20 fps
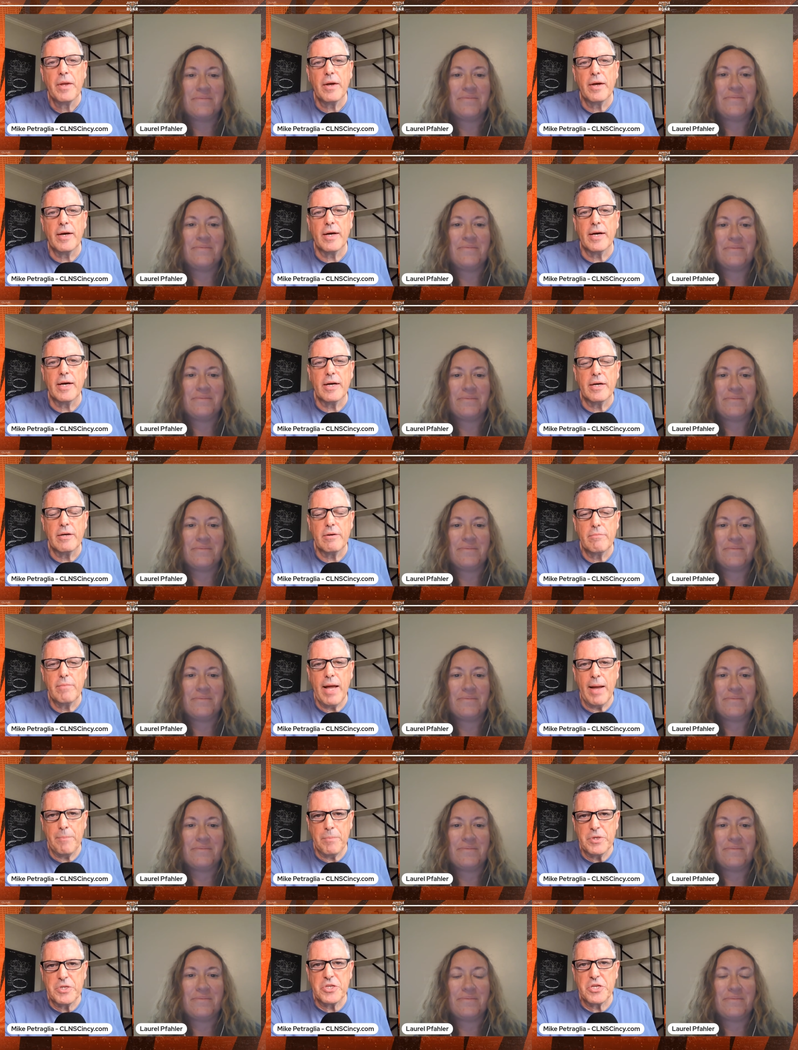Speaker 1: uh,
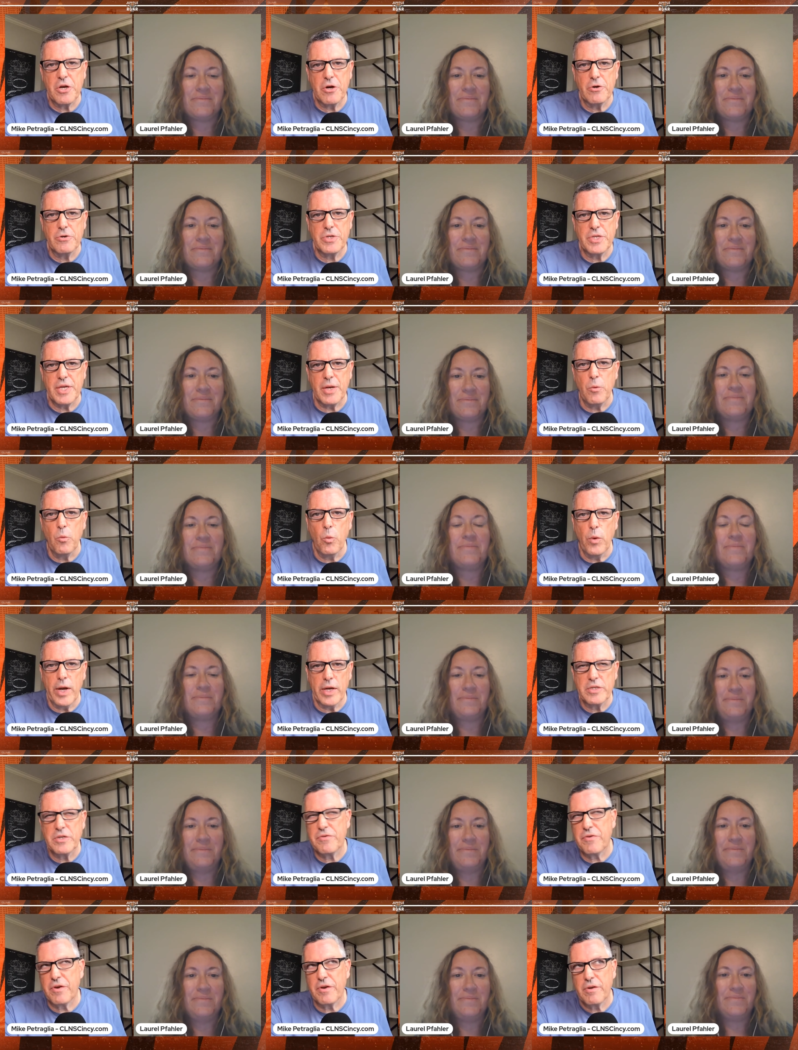episodes in
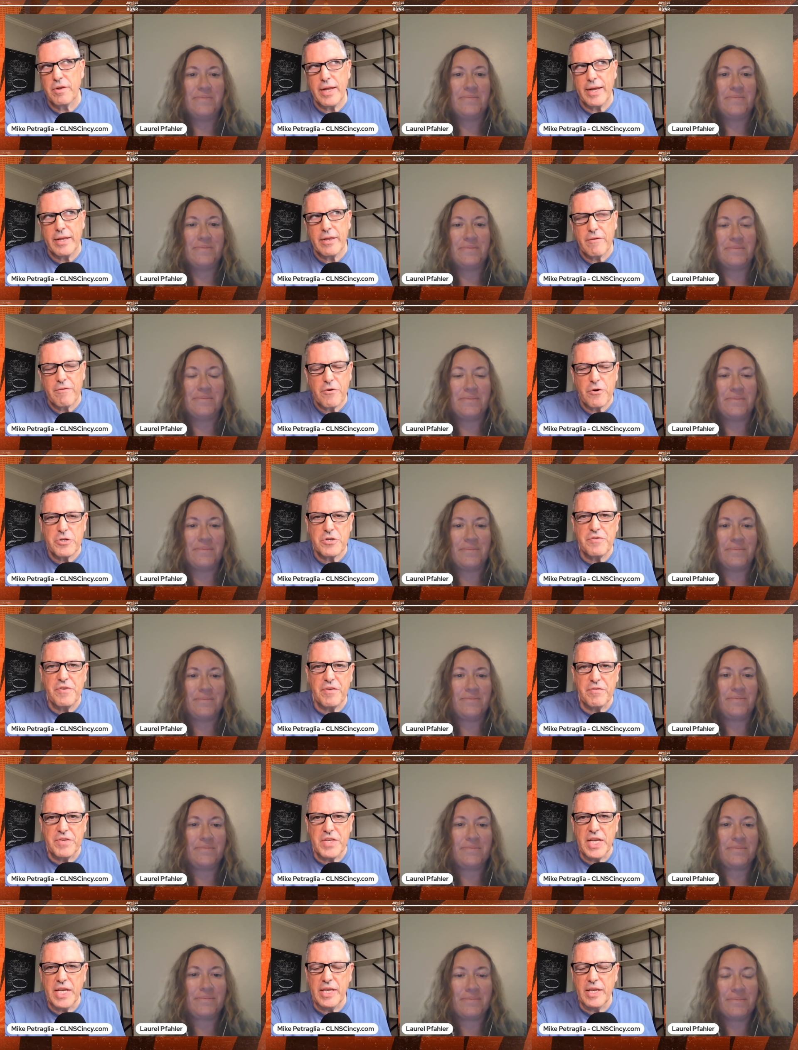which, for like the first
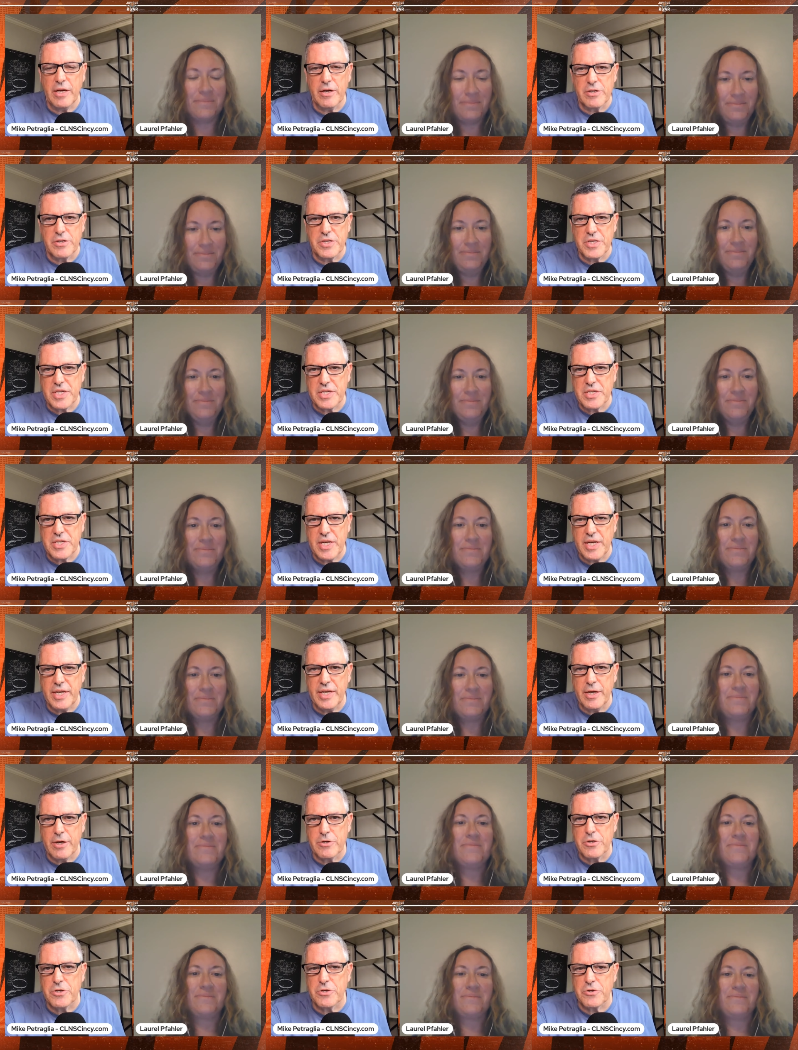15 years,
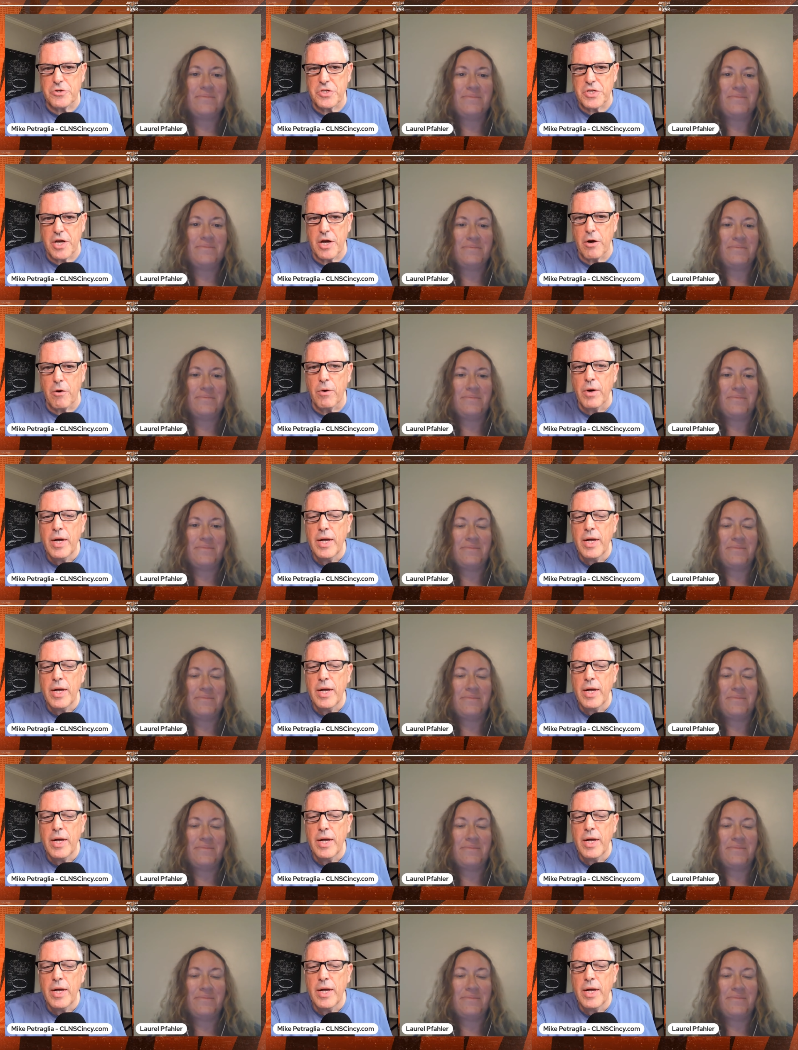16 years or so,